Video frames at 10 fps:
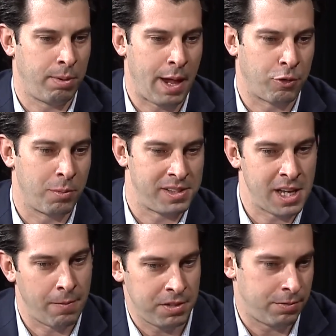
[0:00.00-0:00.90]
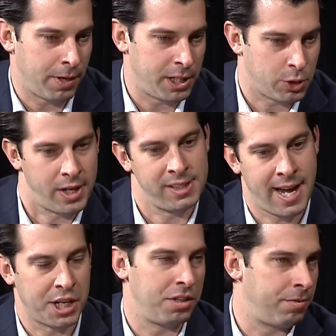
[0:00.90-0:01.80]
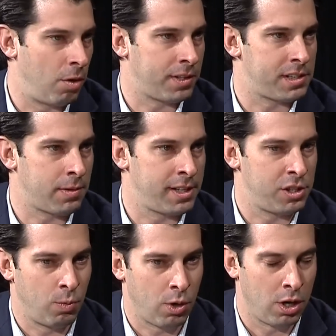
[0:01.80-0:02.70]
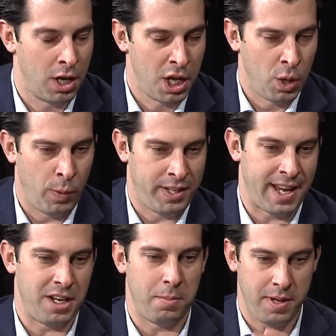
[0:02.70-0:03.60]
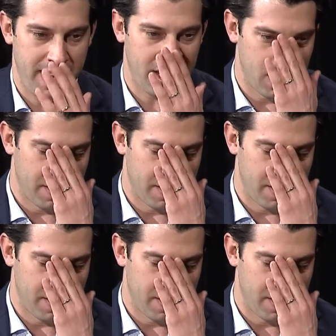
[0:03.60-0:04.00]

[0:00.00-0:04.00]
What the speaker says: platform itself is very transaction focused, right? So we tend to be